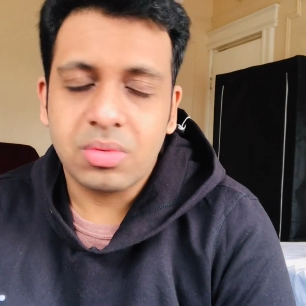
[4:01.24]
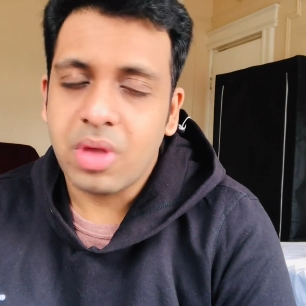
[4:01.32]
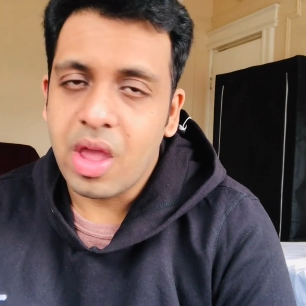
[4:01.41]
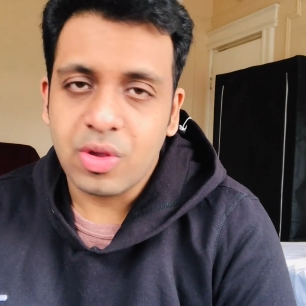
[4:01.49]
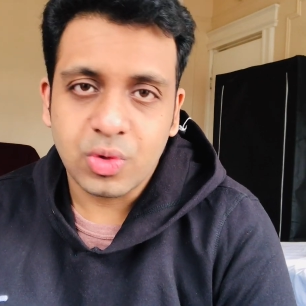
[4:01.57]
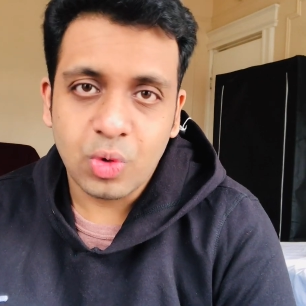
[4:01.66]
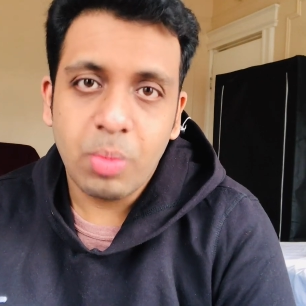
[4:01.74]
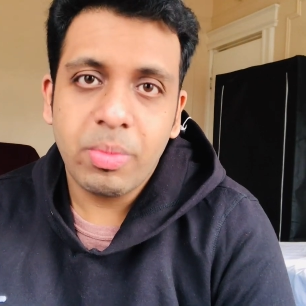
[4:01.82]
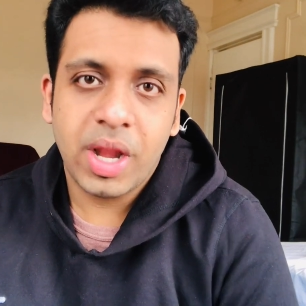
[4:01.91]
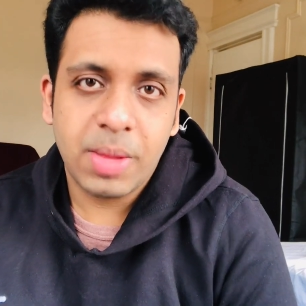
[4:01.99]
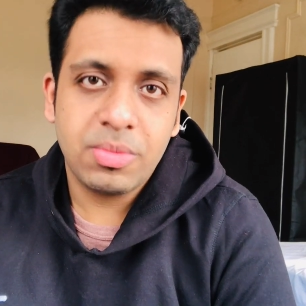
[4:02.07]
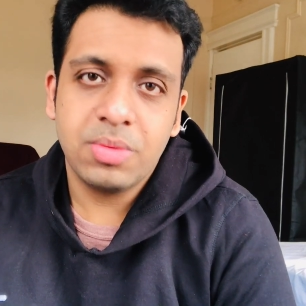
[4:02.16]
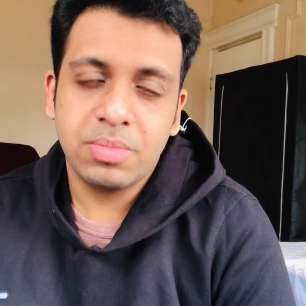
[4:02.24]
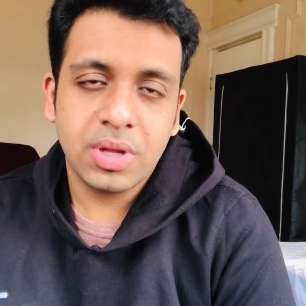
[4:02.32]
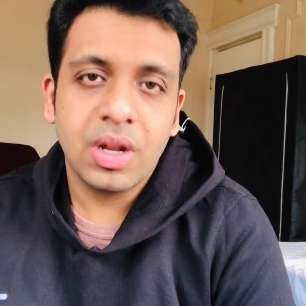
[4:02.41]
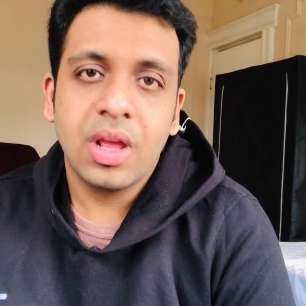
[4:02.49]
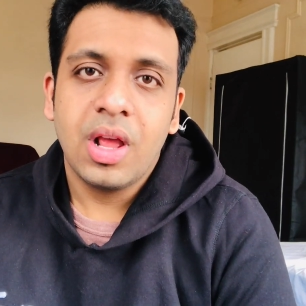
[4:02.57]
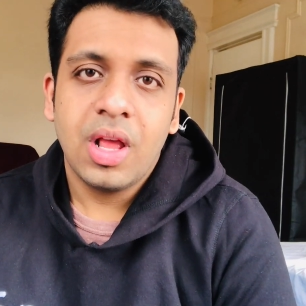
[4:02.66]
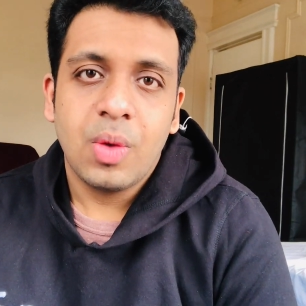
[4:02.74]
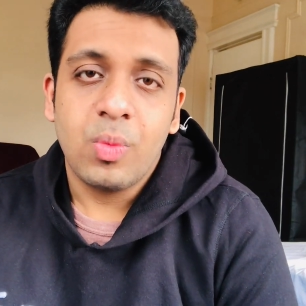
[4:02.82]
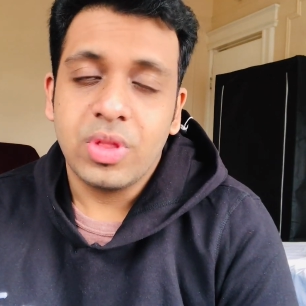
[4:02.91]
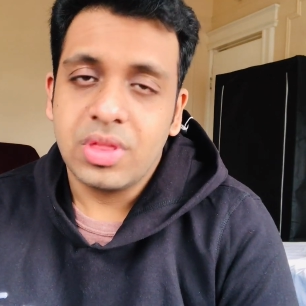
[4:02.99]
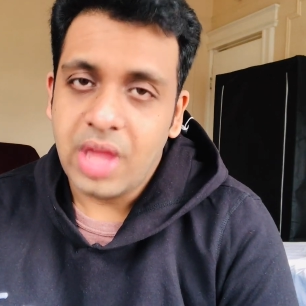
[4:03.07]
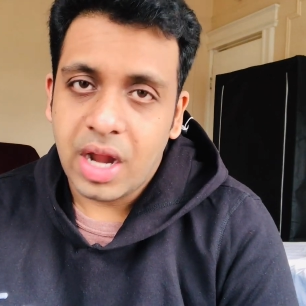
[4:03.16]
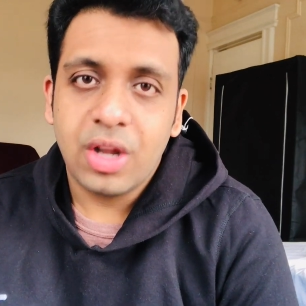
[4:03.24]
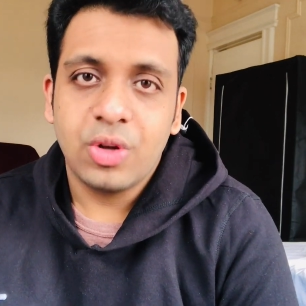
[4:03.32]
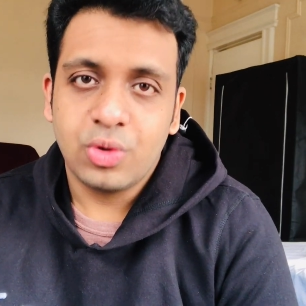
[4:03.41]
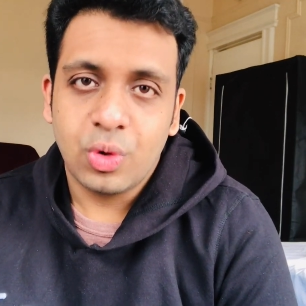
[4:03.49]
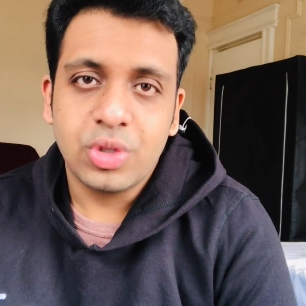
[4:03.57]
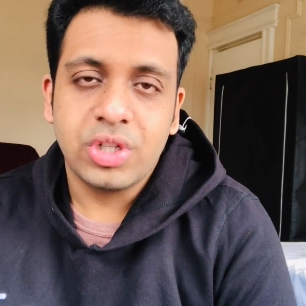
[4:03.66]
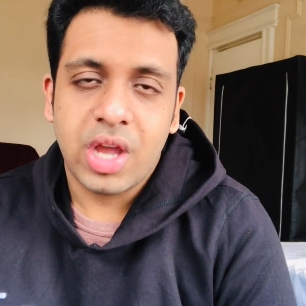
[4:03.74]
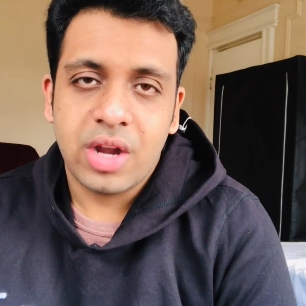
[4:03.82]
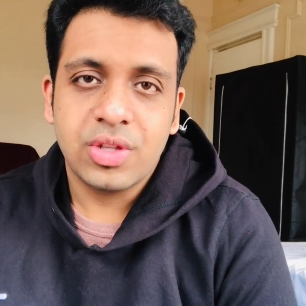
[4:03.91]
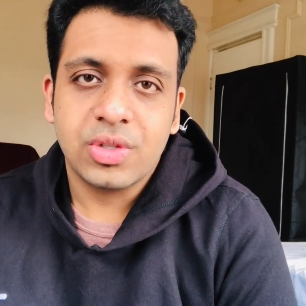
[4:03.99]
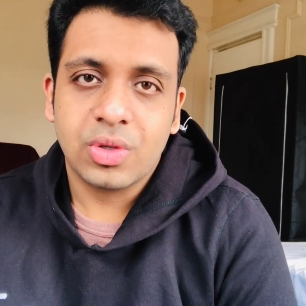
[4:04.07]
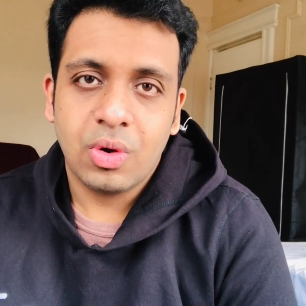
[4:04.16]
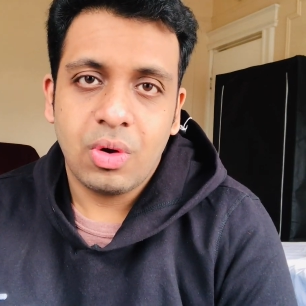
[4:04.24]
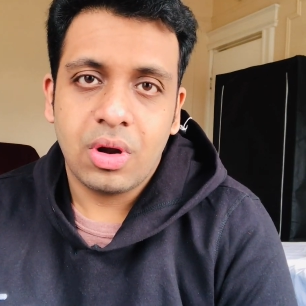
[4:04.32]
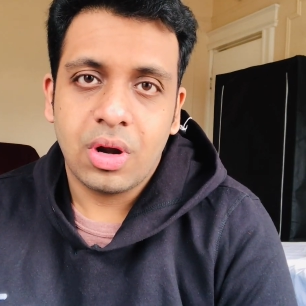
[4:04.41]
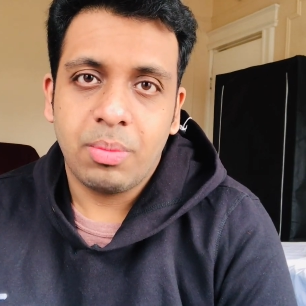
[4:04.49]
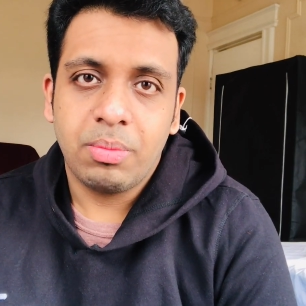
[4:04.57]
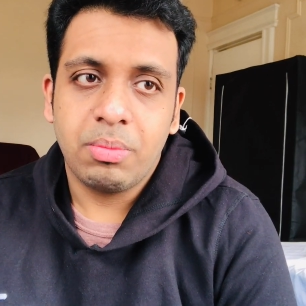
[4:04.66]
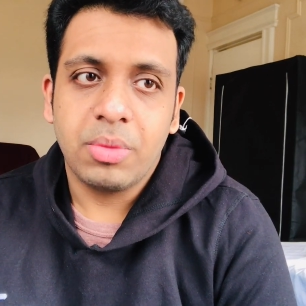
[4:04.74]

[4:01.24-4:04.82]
so many people with that low GRE score,